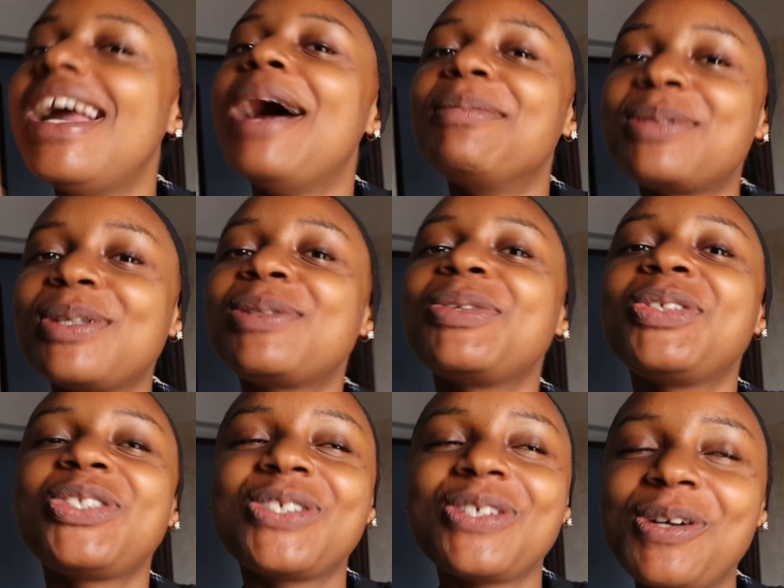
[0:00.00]
I'm so
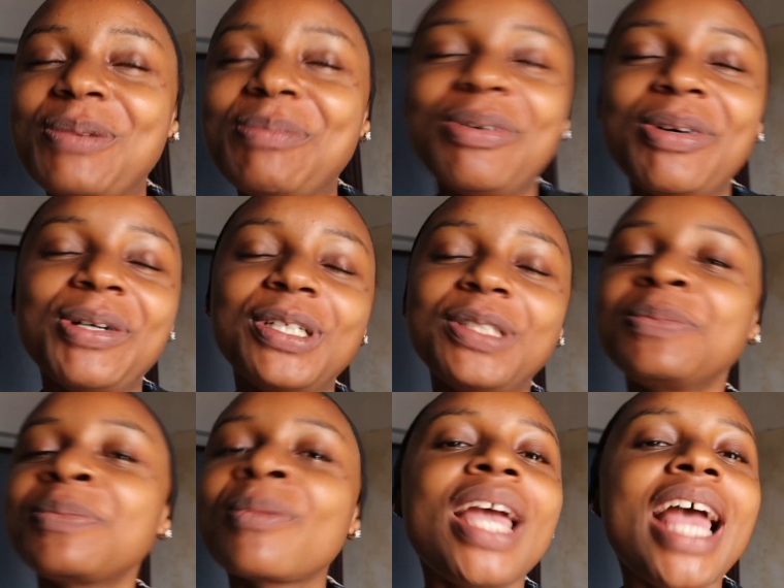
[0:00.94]
sure, but
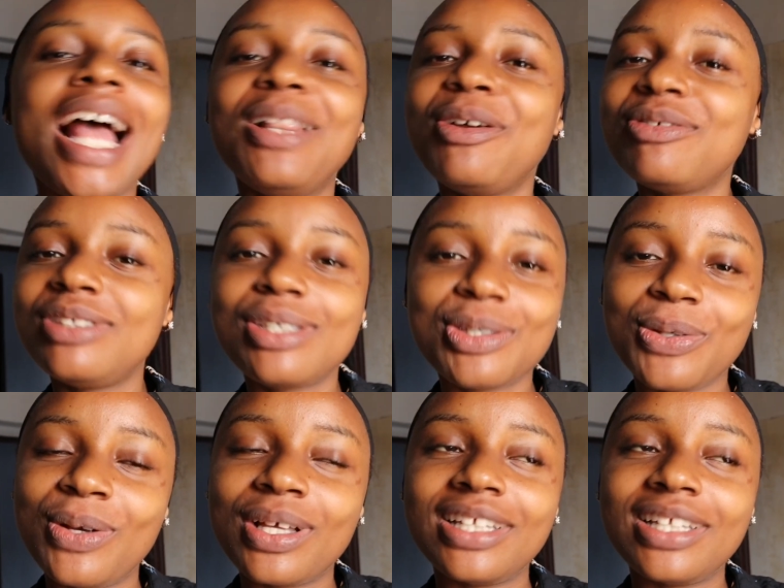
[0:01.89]
I love the song.